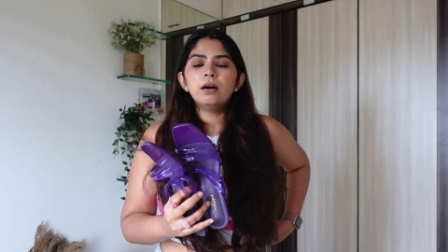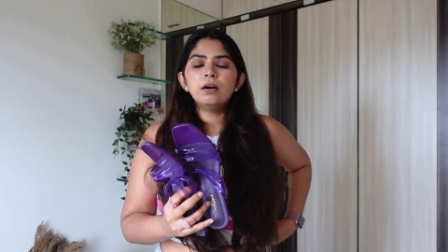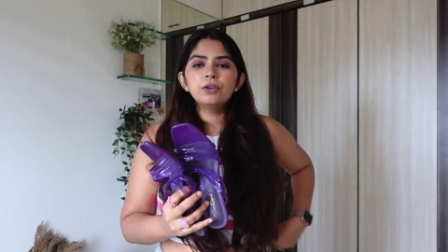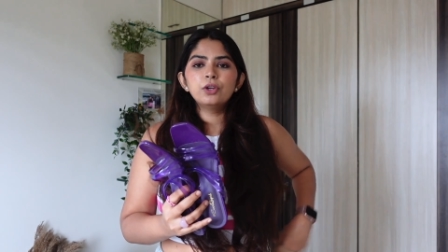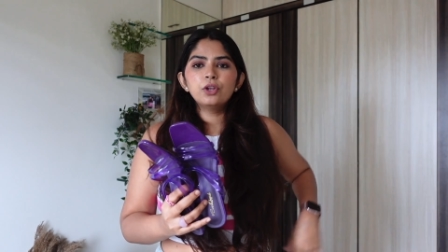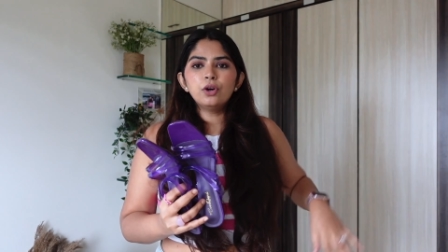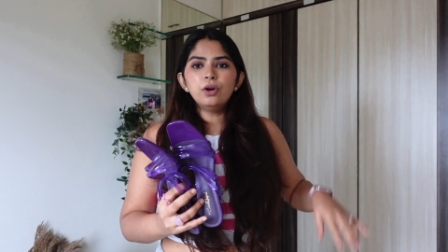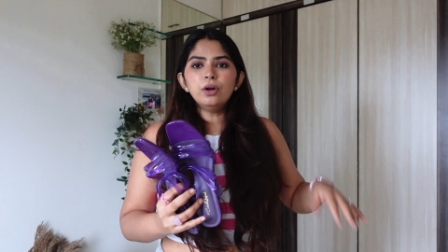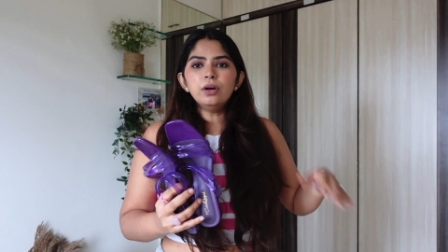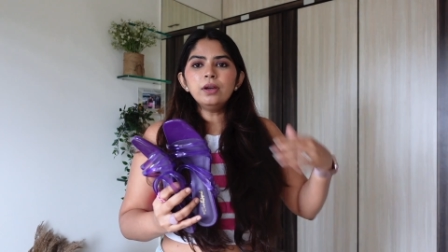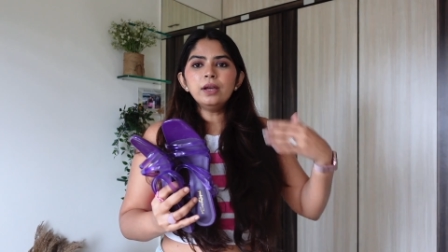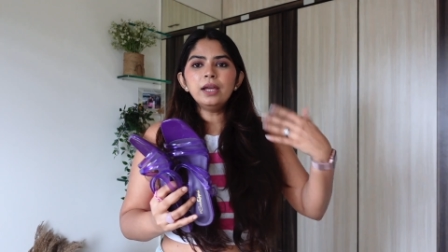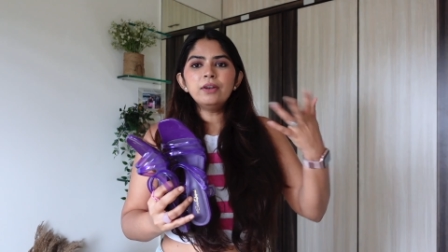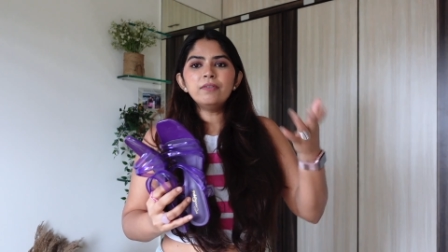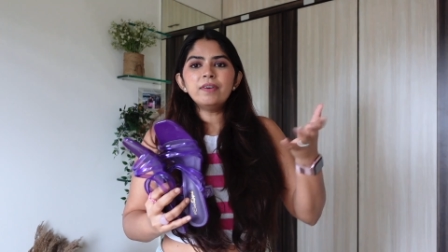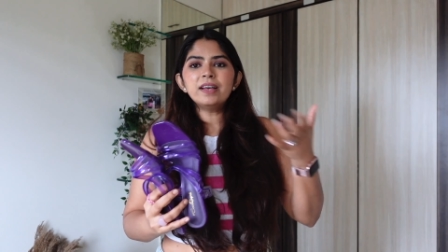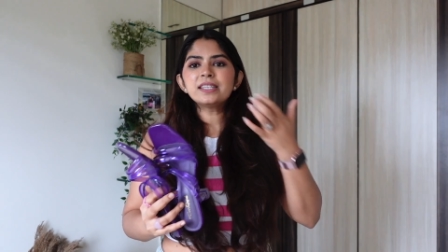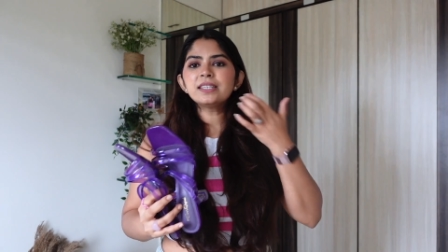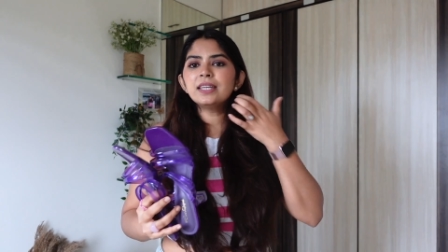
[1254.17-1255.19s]
you know,
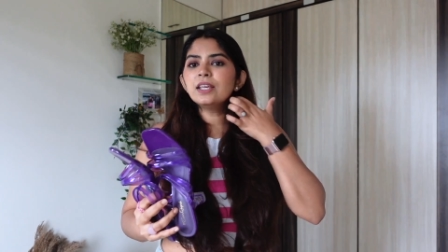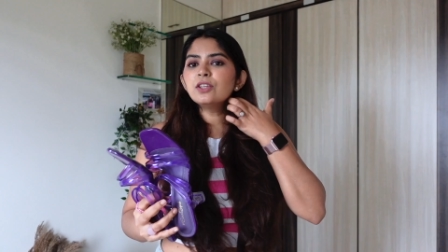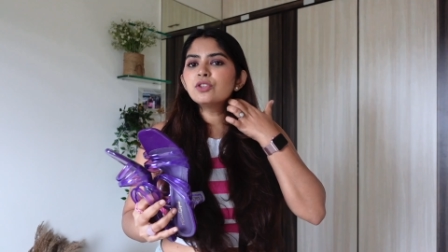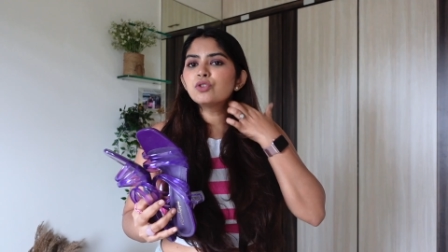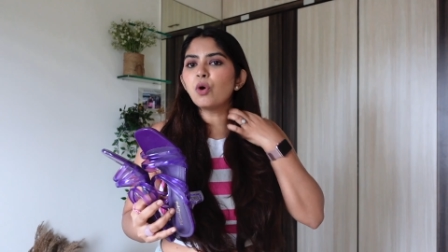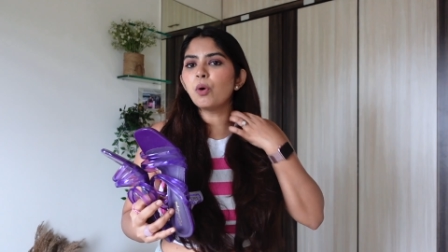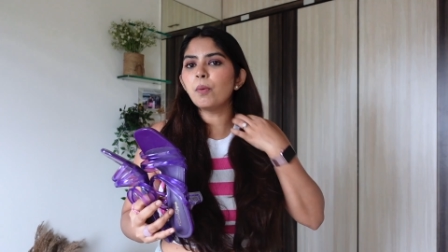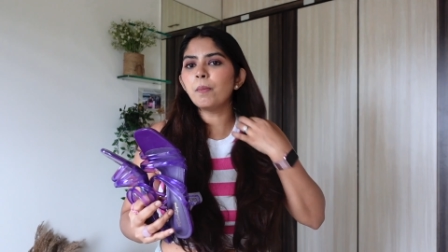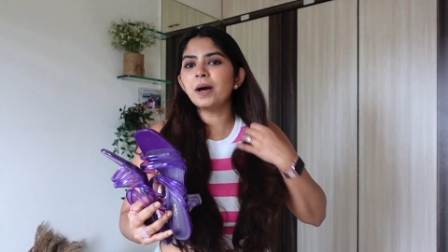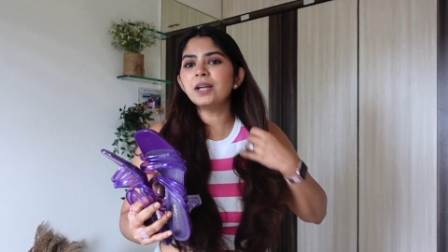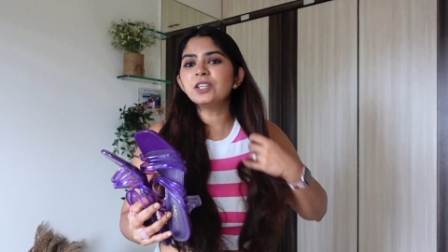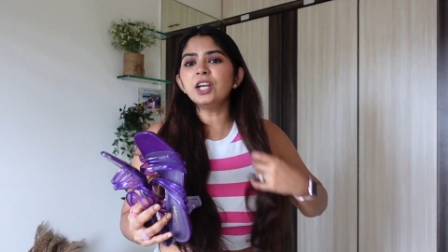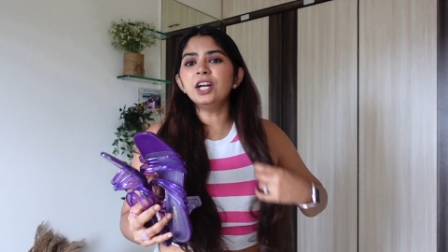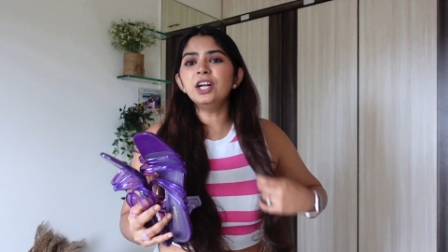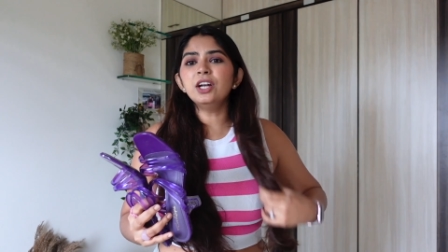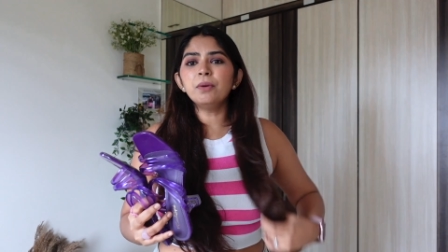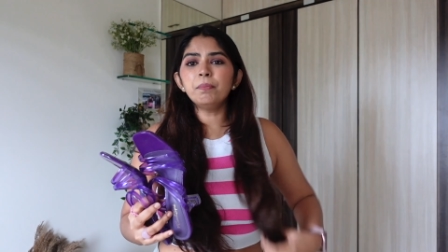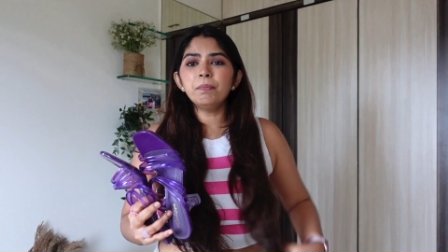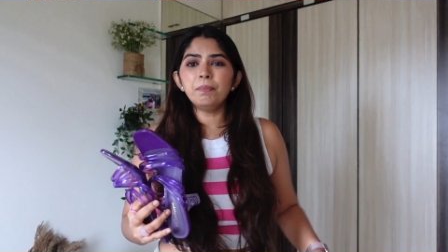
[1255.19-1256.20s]
investing so much
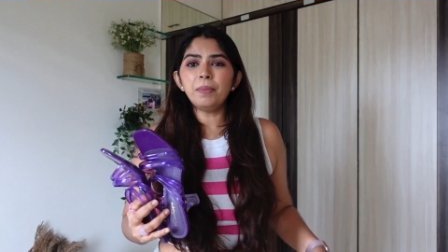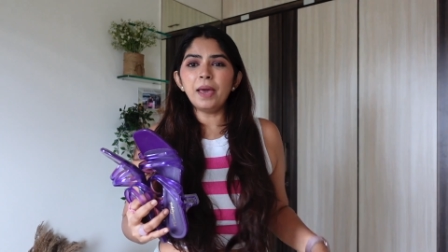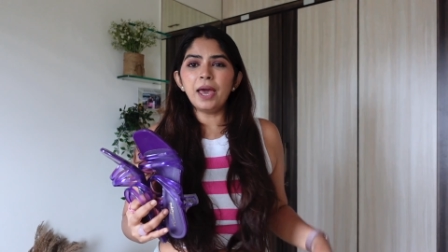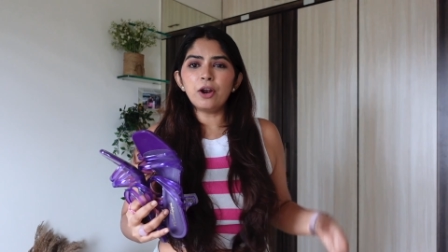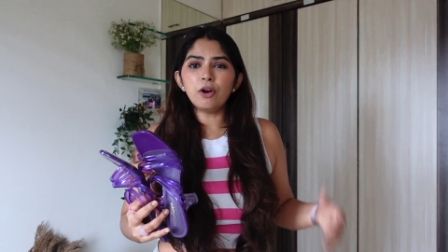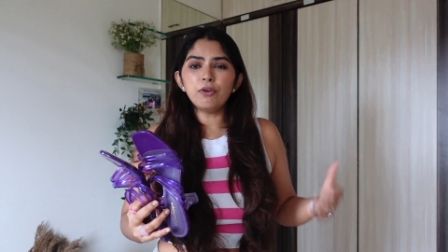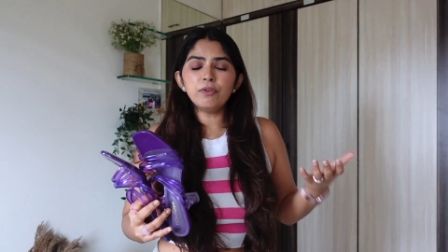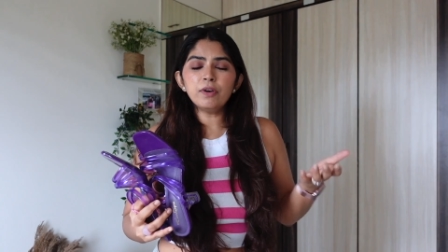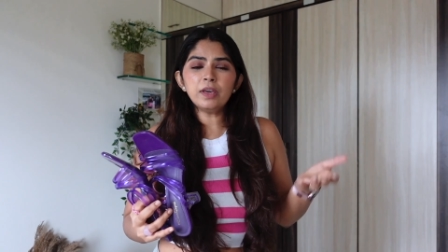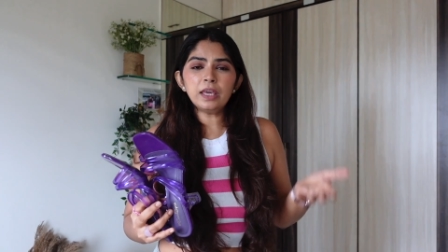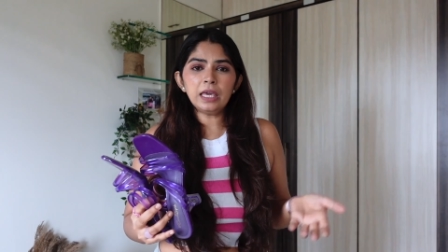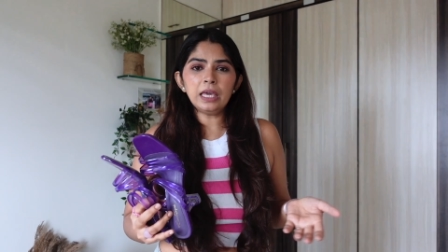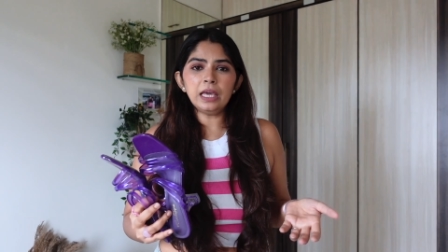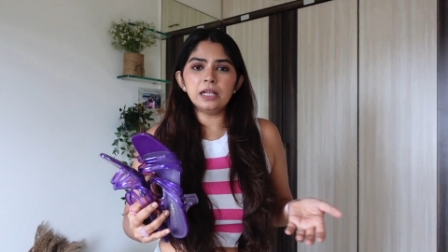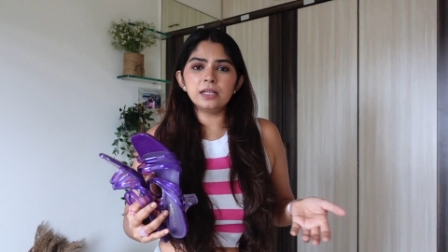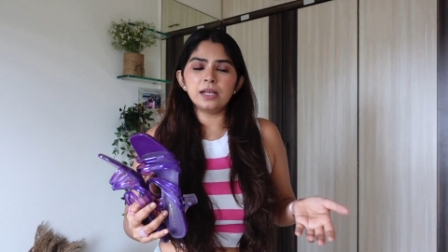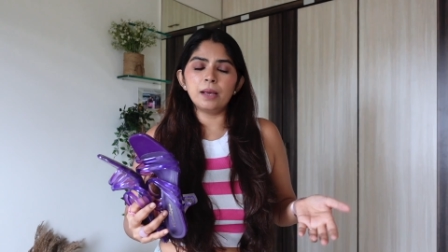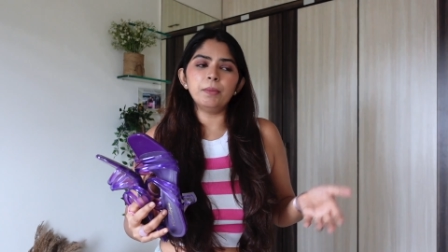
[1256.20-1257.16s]
in a pair of heels.